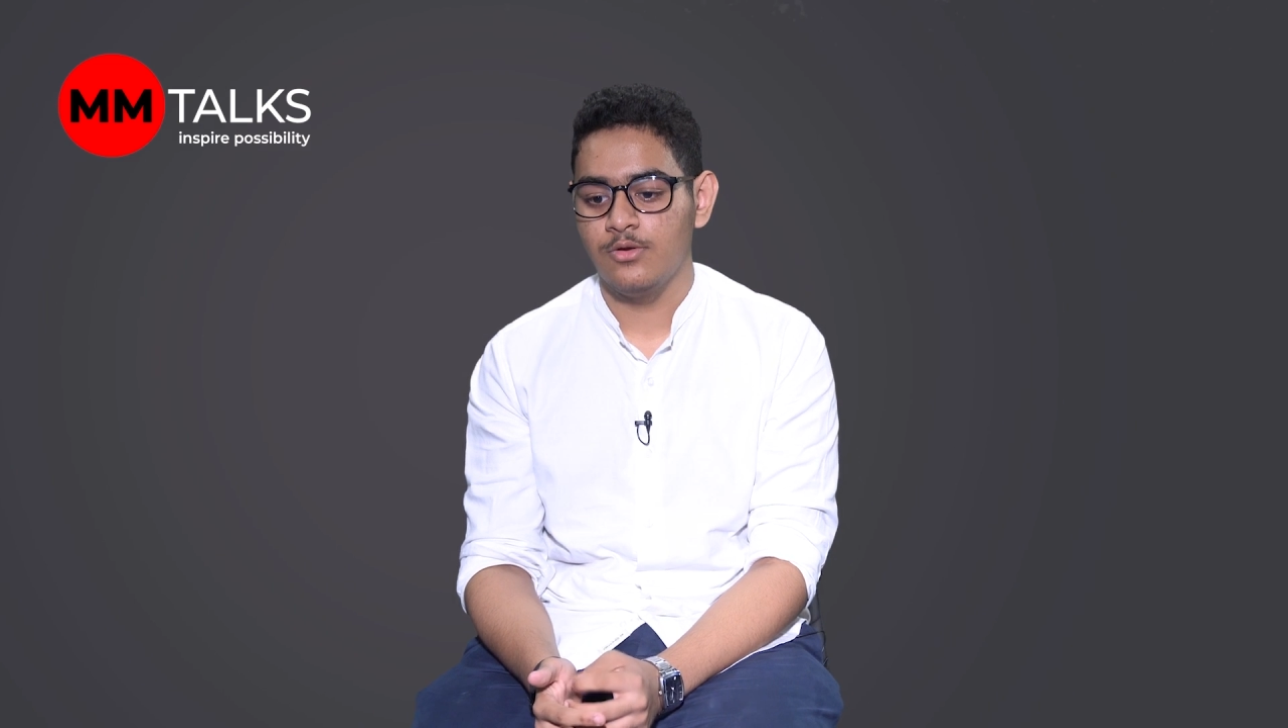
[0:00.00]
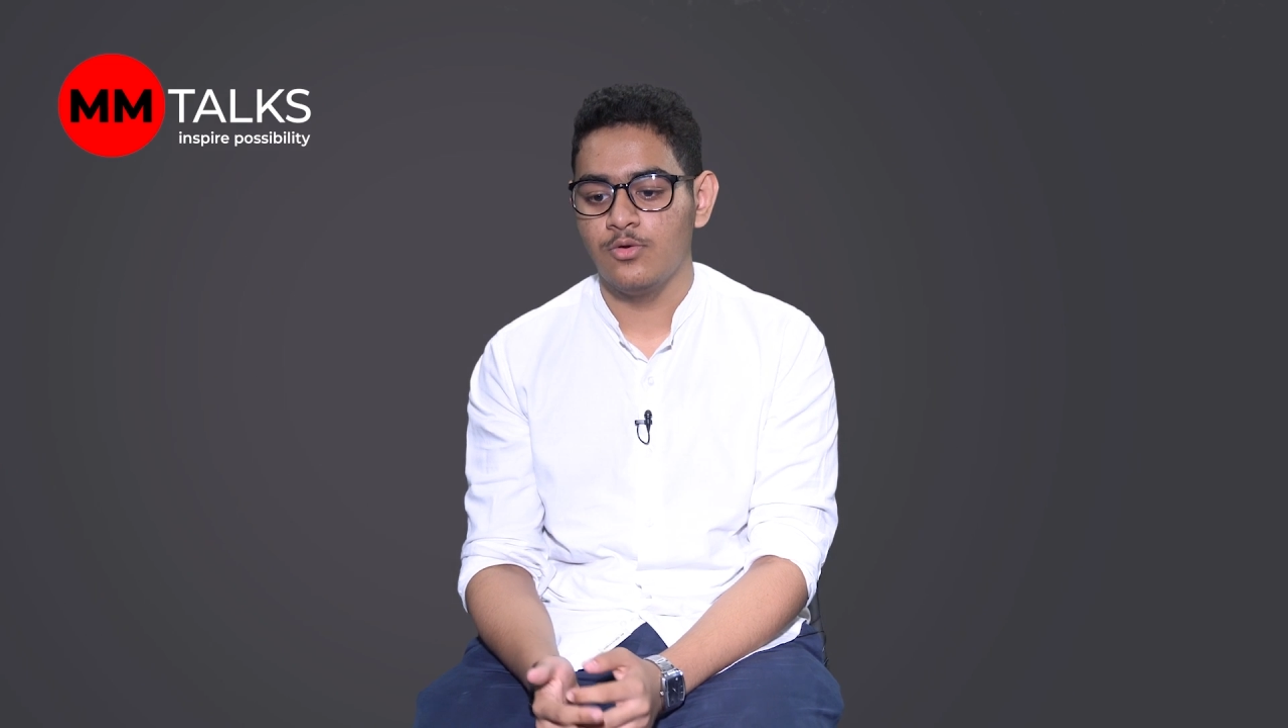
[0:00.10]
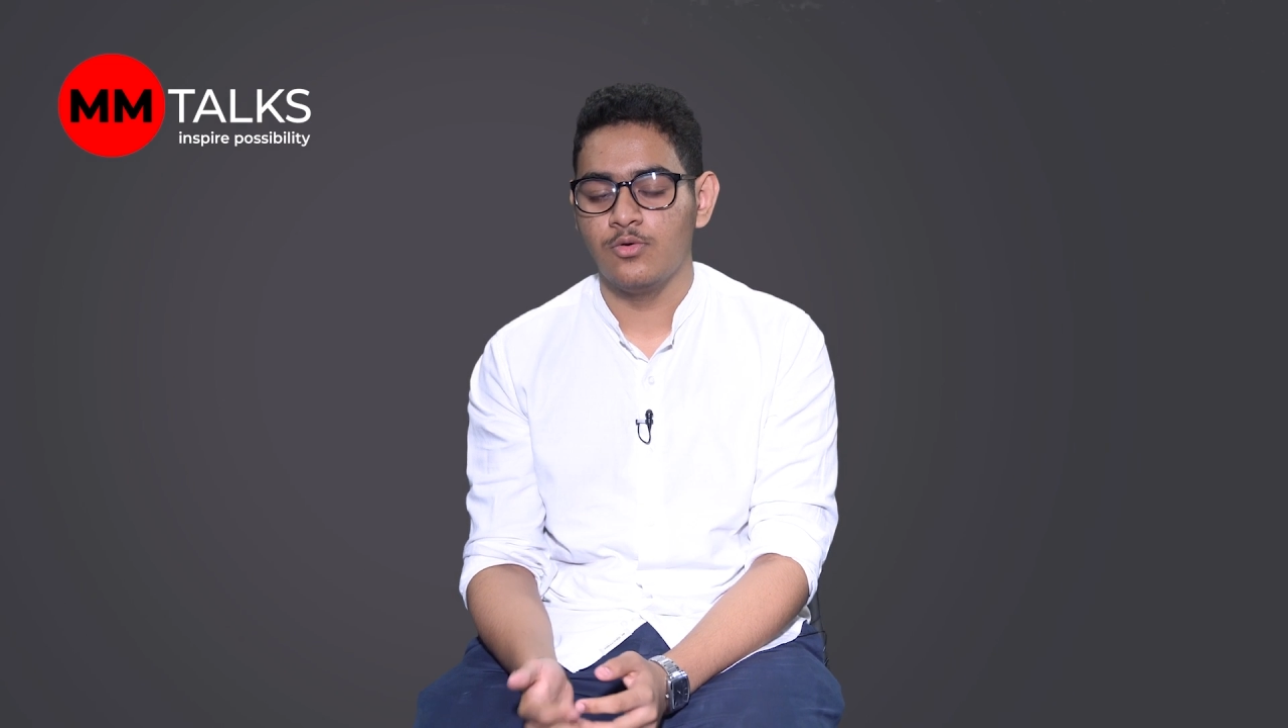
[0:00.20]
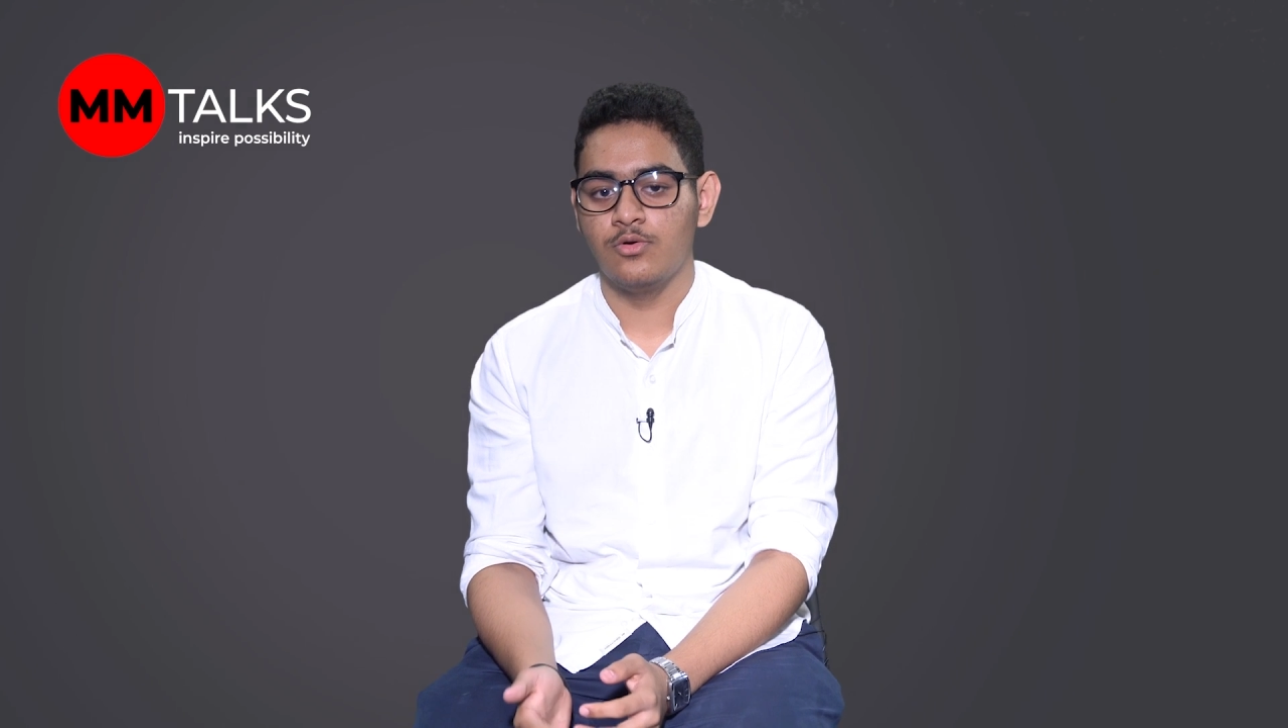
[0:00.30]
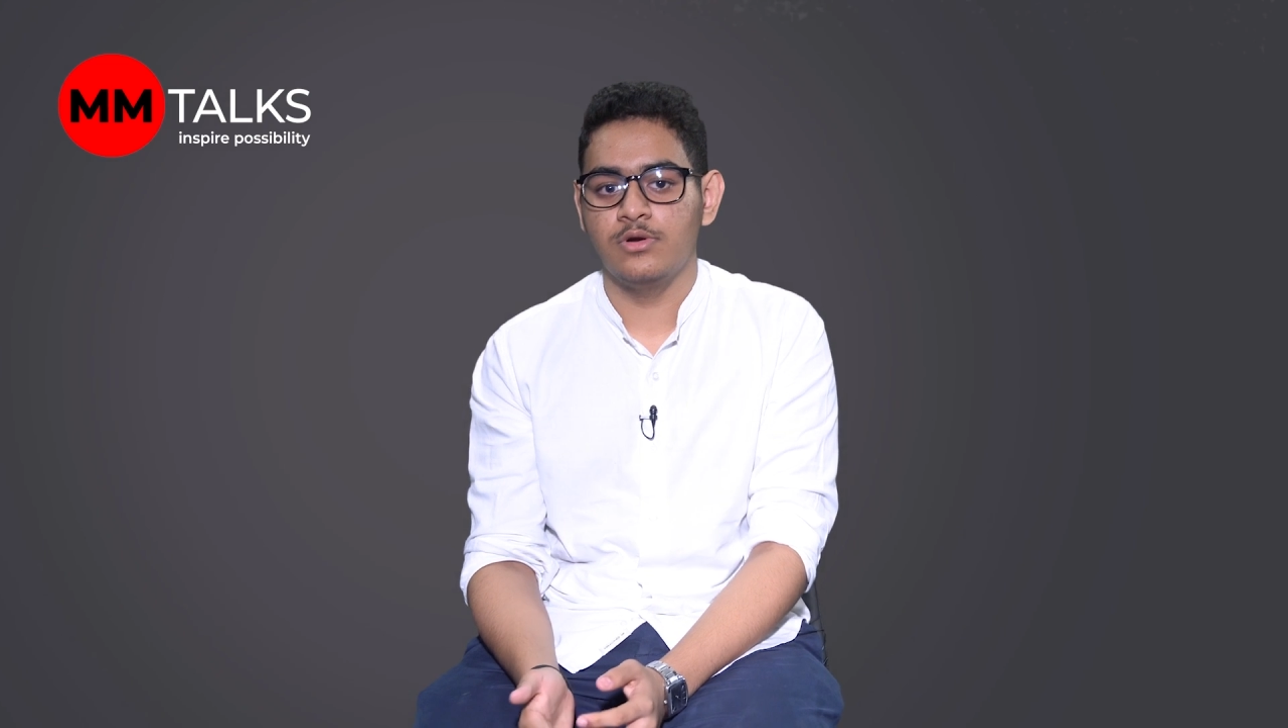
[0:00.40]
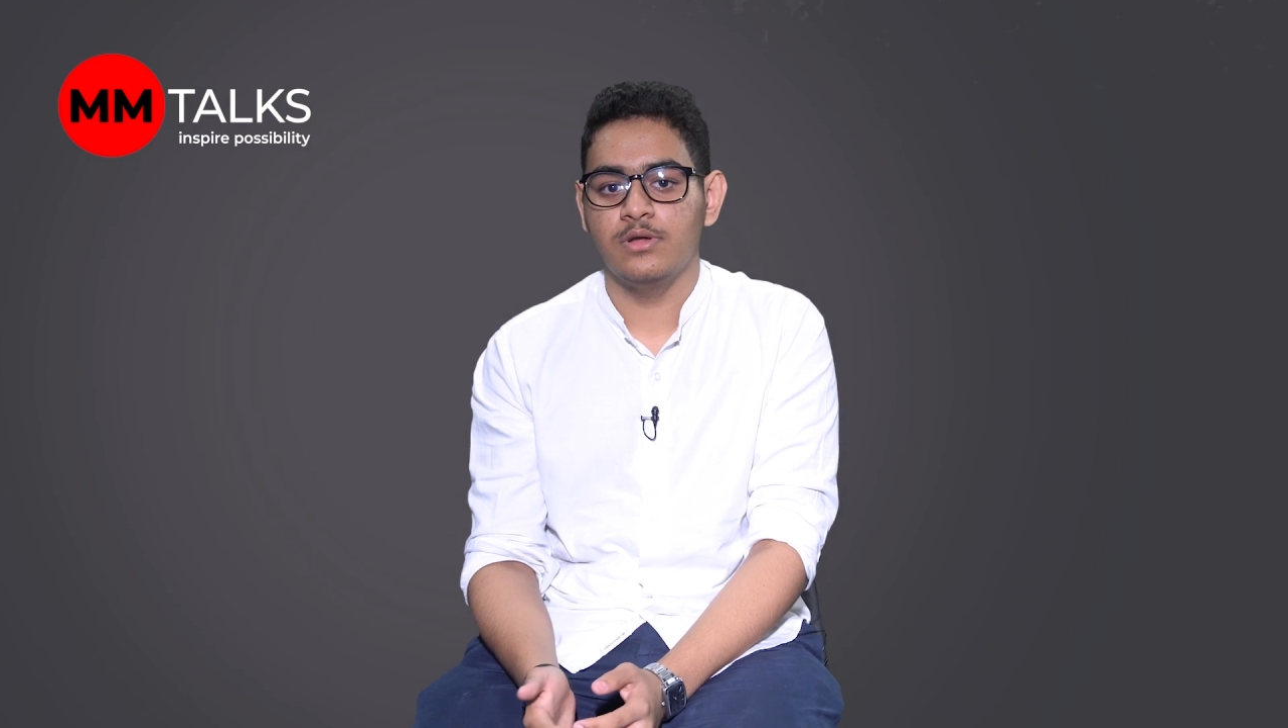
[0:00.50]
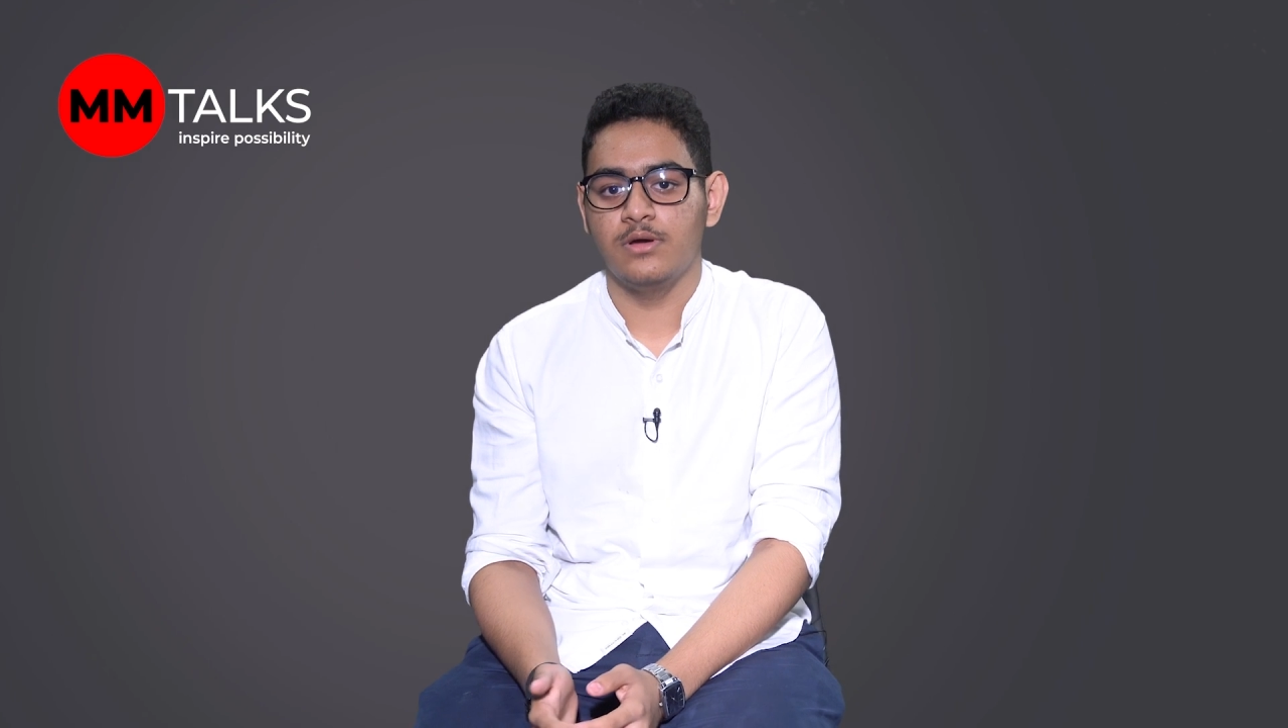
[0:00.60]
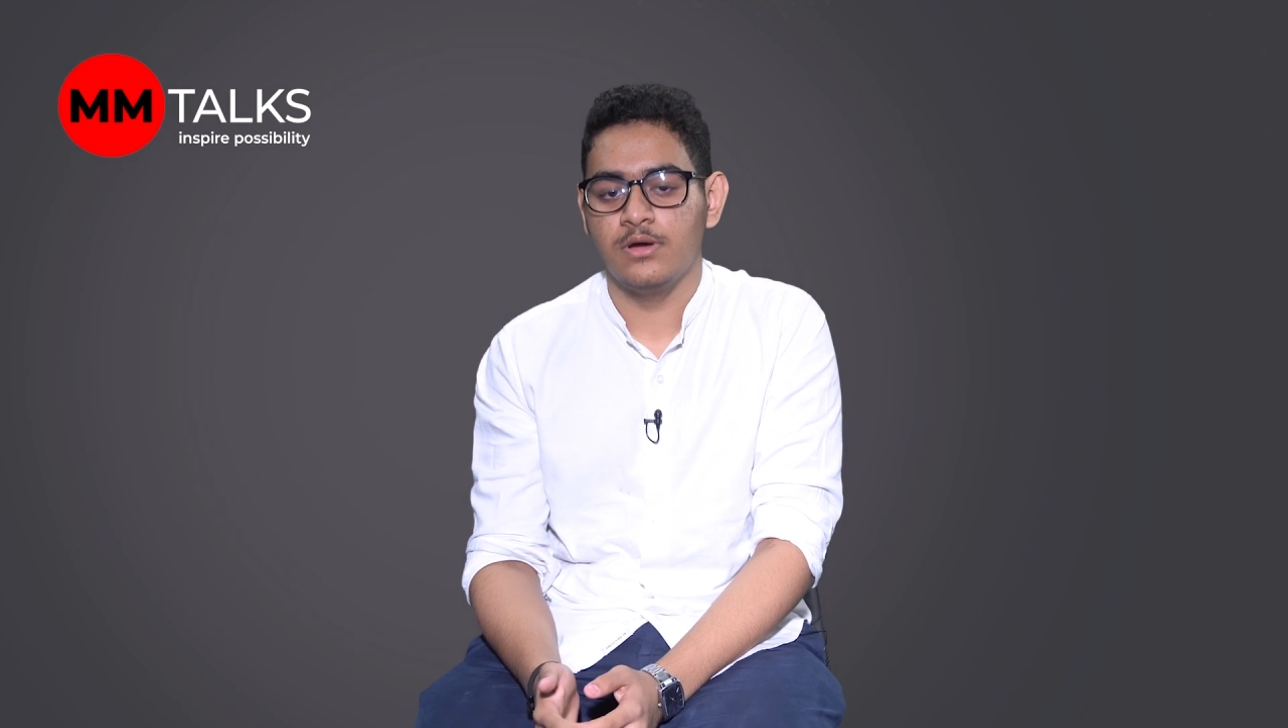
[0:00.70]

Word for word: code